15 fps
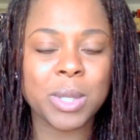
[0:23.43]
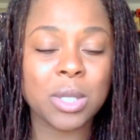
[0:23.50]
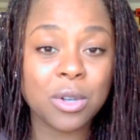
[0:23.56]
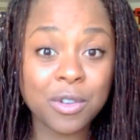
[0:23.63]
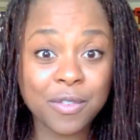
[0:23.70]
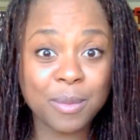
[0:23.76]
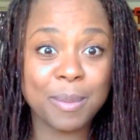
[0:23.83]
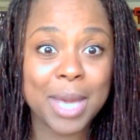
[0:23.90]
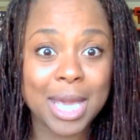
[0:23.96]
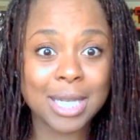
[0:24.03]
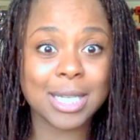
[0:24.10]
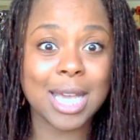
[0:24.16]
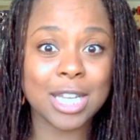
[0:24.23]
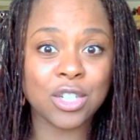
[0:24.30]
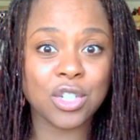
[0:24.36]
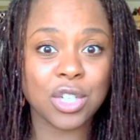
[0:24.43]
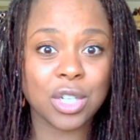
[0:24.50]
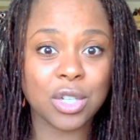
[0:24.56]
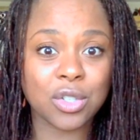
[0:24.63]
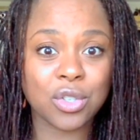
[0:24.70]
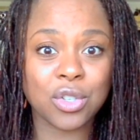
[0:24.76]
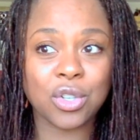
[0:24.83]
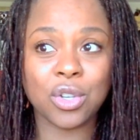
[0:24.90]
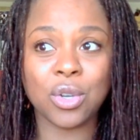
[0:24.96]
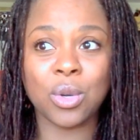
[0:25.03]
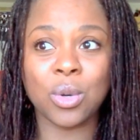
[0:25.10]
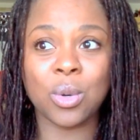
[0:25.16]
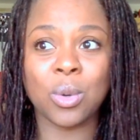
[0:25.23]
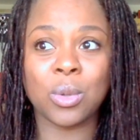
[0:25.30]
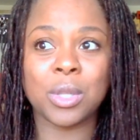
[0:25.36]
We don't even pay attention
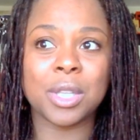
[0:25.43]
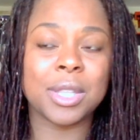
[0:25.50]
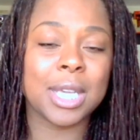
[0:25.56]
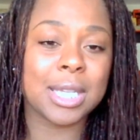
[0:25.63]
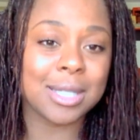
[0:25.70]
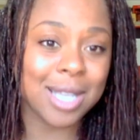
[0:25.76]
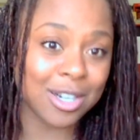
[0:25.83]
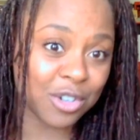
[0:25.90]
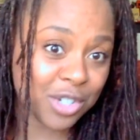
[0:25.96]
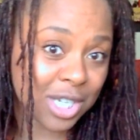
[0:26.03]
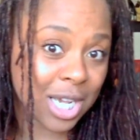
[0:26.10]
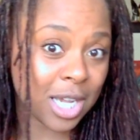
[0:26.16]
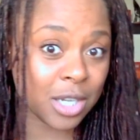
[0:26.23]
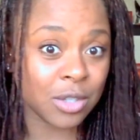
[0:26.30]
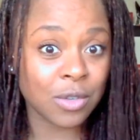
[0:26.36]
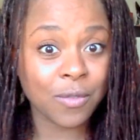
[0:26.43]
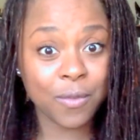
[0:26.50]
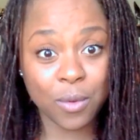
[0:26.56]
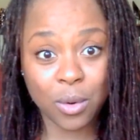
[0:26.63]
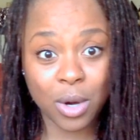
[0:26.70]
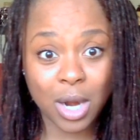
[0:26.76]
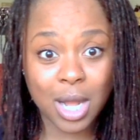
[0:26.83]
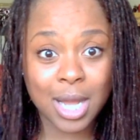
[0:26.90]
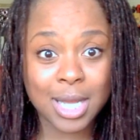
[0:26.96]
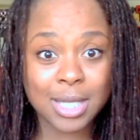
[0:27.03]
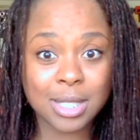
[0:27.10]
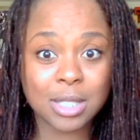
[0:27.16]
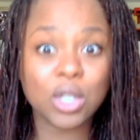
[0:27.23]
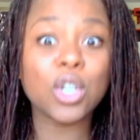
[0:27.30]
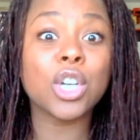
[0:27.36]
to the things that are done for
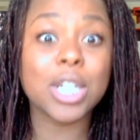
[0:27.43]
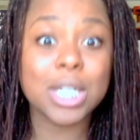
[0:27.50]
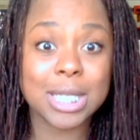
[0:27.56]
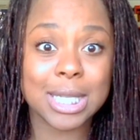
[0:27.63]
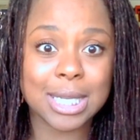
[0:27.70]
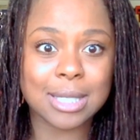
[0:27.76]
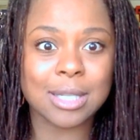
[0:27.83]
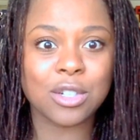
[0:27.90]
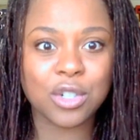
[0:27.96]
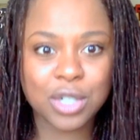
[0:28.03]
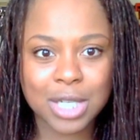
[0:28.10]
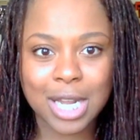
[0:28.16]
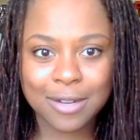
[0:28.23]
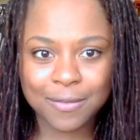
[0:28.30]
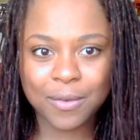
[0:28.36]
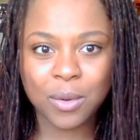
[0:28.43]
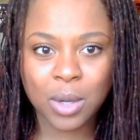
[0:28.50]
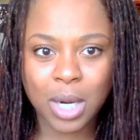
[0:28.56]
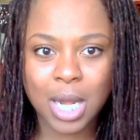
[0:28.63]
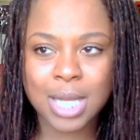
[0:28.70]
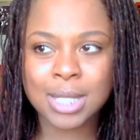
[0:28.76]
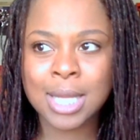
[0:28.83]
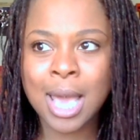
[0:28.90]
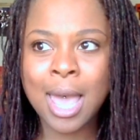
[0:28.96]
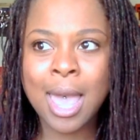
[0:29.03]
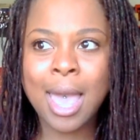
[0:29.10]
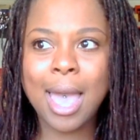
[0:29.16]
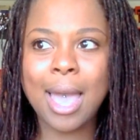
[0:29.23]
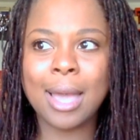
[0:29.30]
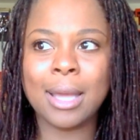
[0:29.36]
us, the good deeds that are done for us,
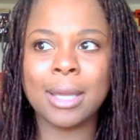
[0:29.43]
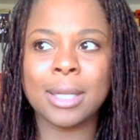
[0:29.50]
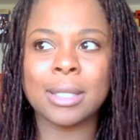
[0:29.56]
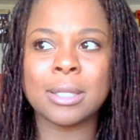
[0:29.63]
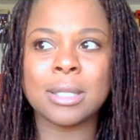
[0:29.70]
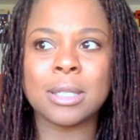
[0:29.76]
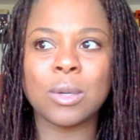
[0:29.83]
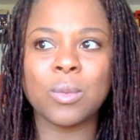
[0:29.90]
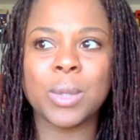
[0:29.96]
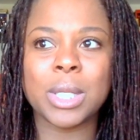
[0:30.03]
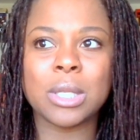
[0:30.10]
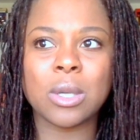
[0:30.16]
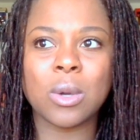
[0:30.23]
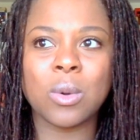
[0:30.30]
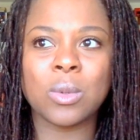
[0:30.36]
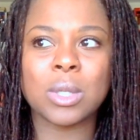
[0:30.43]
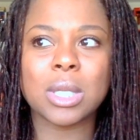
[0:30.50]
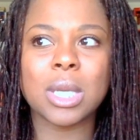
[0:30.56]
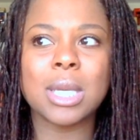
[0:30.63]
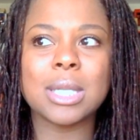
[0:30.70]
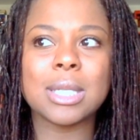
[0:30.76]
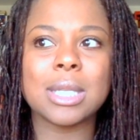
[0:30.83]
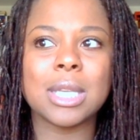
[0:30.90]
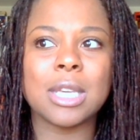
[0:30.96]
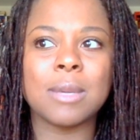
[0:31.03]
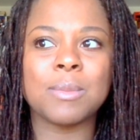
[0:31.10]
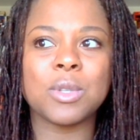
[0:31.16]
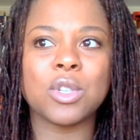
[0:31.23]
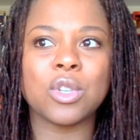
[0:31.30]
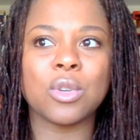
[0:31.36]
and we don't
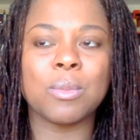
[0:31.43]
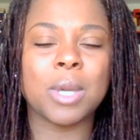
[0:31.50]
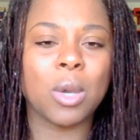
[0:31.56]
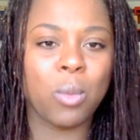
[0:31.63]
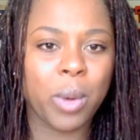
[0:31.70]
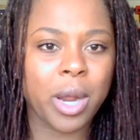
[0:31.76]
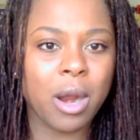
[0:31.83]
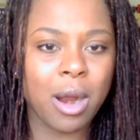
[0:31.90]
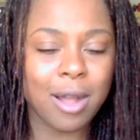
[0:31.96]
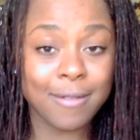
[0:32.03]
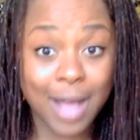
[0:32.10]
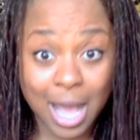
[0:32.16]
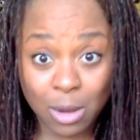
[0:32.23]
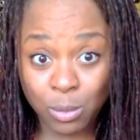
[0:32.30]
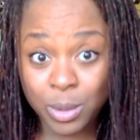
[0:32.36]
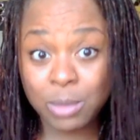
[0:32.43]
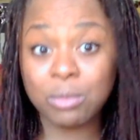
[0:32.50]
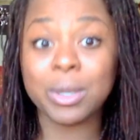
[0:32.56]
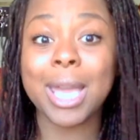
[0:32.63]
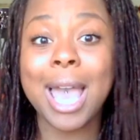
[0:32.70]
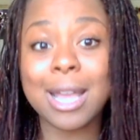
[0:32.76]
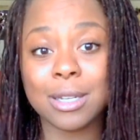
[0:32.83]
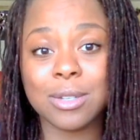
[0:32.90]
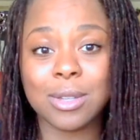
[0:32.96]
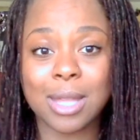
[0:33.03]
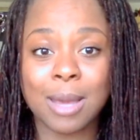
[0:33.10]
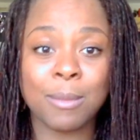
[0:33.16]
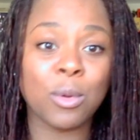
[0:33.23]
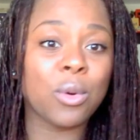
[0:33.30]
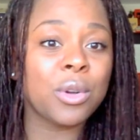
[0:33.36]
seem to be aware of how we react to
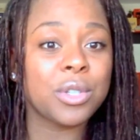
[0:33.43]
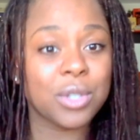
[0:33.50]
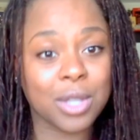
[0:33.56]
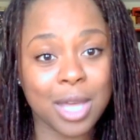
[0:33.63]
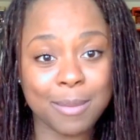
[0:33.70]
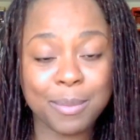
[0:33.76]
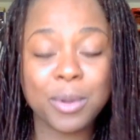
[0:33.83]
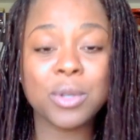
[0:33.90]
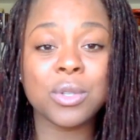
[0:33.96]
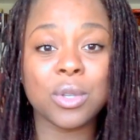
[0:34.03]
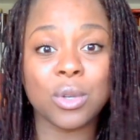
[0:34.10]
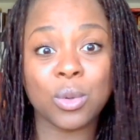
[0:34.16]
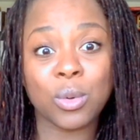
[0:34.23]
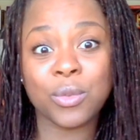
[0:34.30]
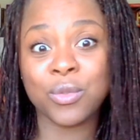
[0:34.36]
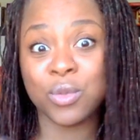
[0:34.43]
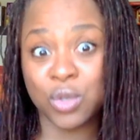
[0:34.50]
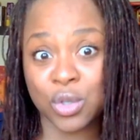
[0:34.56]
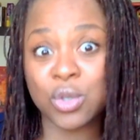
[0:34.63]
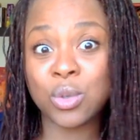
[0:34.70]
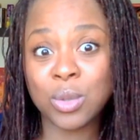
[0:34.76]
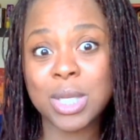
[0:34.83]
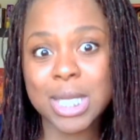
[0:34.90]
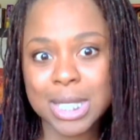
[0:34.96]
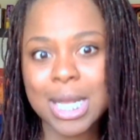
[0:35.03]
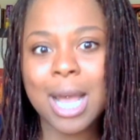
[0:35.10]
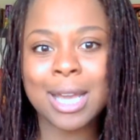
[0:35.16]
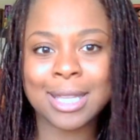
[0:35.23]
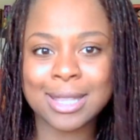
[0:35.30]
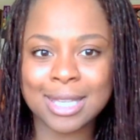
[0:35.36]
them or to that person who do these
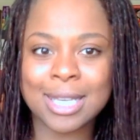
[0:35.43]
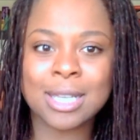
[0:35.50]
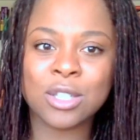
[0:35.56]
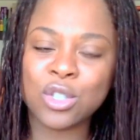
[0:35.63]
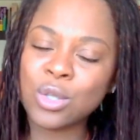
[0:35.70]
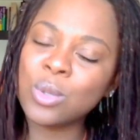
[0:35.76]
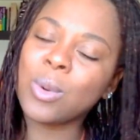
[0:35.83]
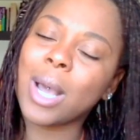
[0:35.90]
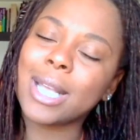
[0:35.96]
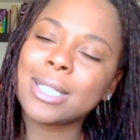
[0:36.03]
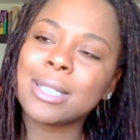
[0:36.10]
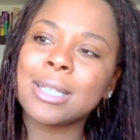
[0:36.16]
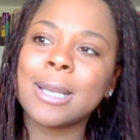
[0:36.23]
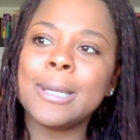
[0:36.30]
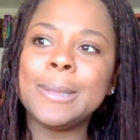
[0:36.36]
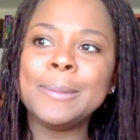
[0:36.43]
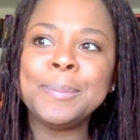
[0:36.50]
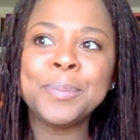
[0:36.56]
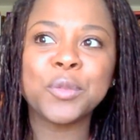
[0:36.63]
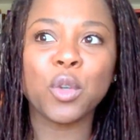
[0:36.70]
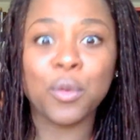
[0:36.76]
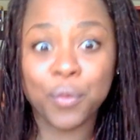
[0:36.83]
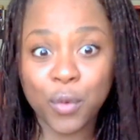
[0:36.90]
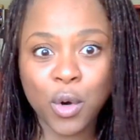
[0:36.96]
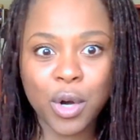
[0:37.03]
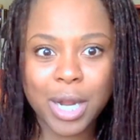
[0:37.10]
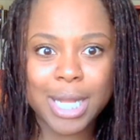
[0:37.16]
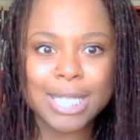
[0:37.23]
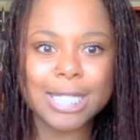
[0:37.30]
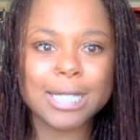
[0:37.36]
kind things to us or for
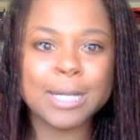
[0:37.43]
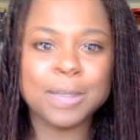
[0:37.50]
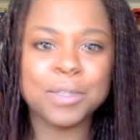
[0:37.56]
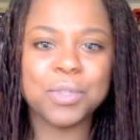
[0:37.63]
us.